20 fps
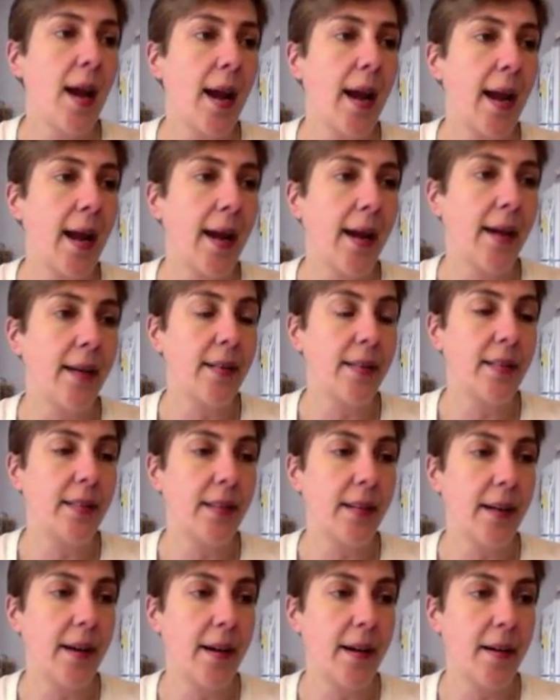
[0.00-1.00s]

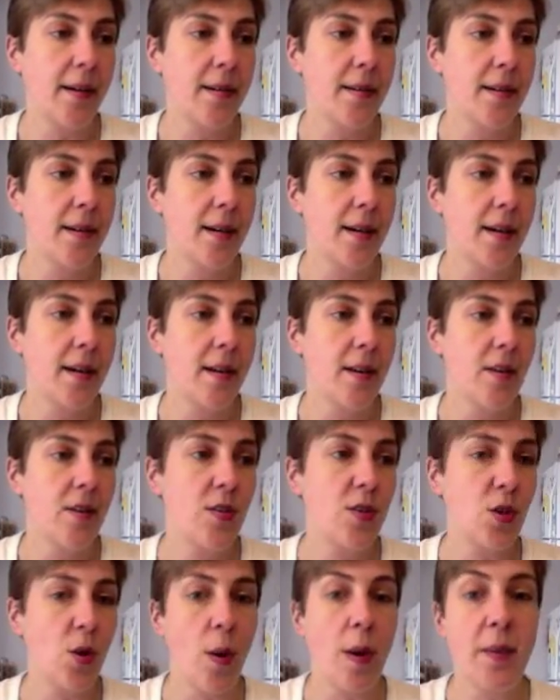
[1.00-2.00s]
And uh,
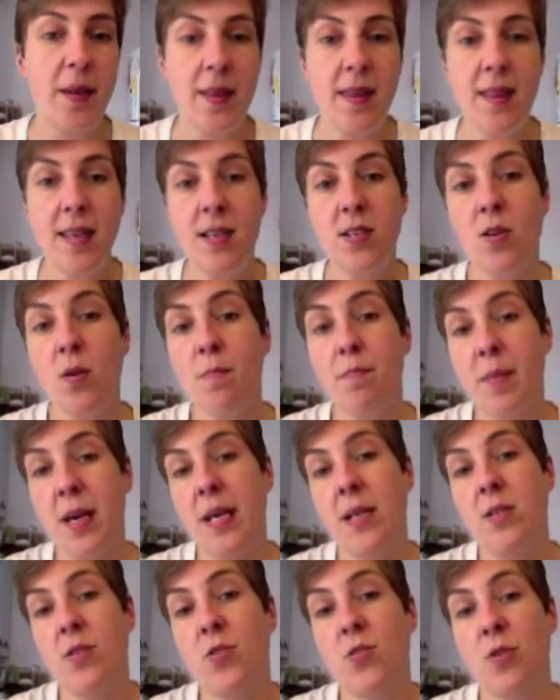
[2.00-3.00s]
so, I mean, these are
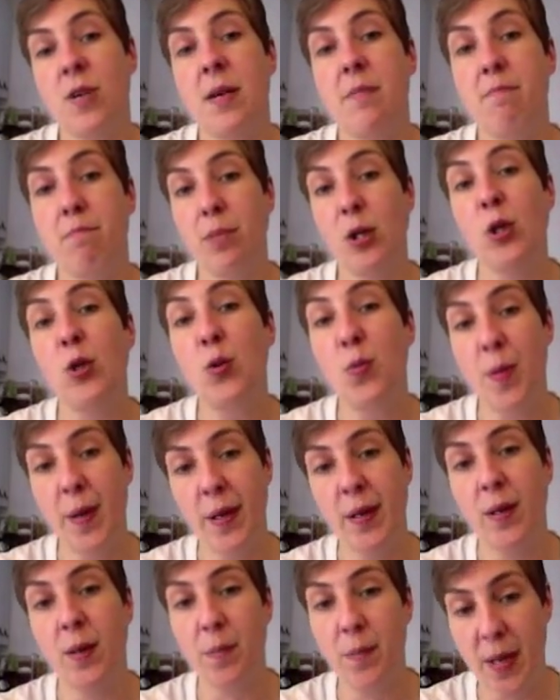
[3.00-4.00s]
mainstream blue
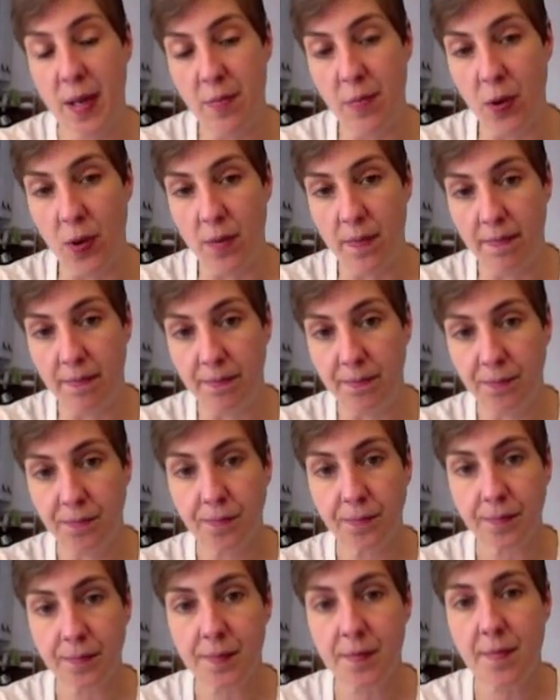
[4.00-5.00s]
pill people.
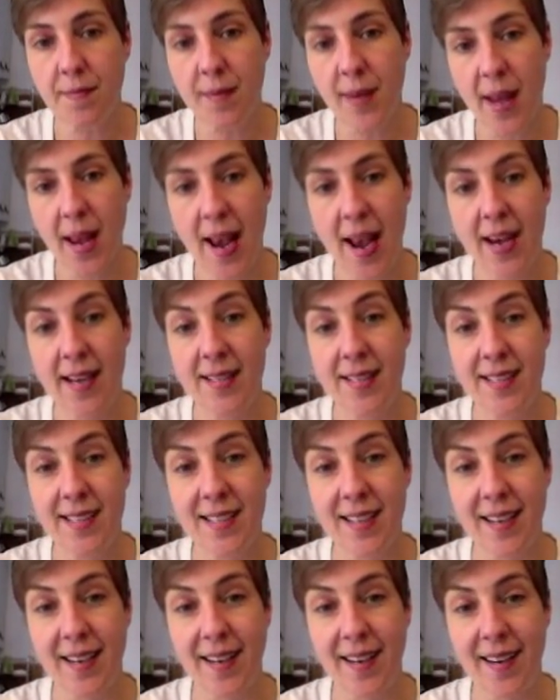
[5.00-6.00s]

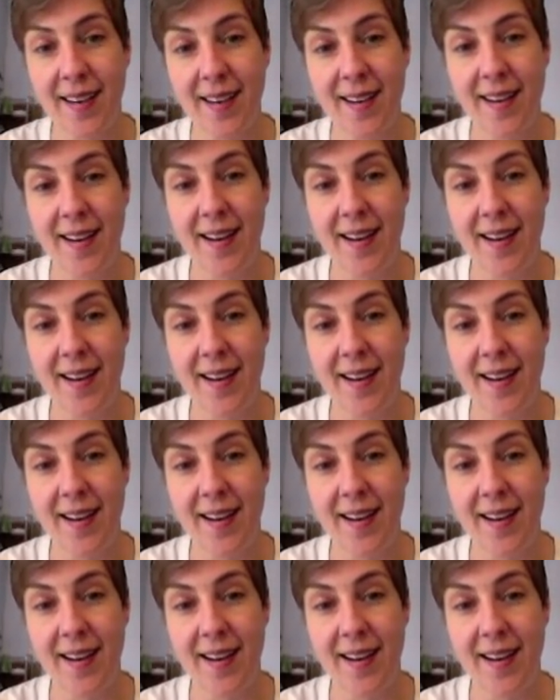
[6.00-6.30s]
And uh,